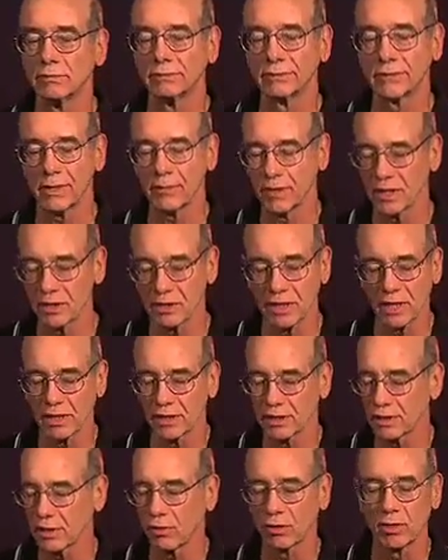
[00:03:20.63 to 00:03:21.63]
Companies like
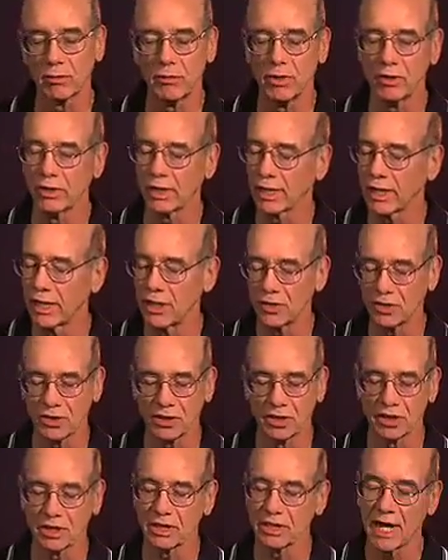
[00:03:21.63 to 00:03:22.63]
Center
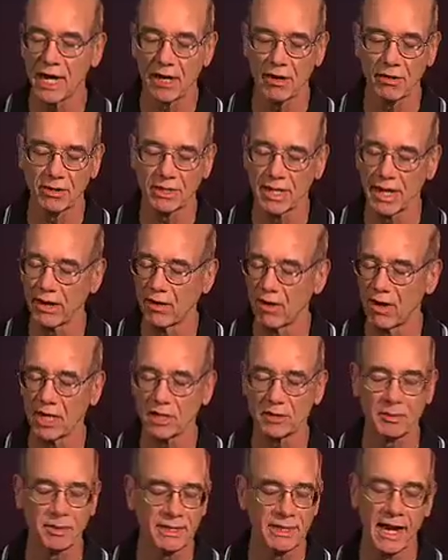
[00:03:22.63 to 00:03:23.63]
Communications, Tire Town,
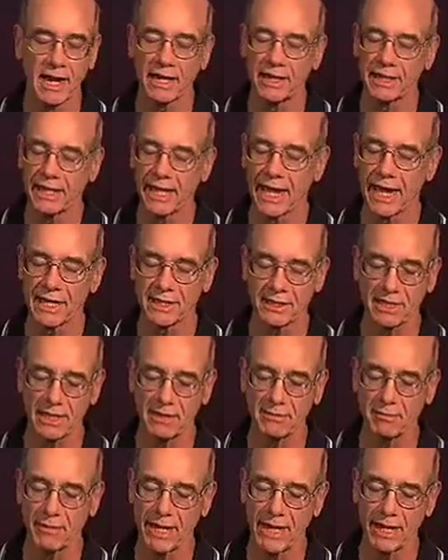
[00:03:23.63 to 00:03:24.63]
Hospitality Asset
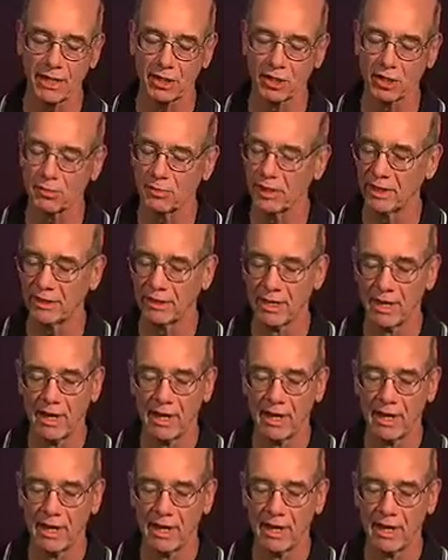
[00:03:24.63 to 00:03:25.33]
Management,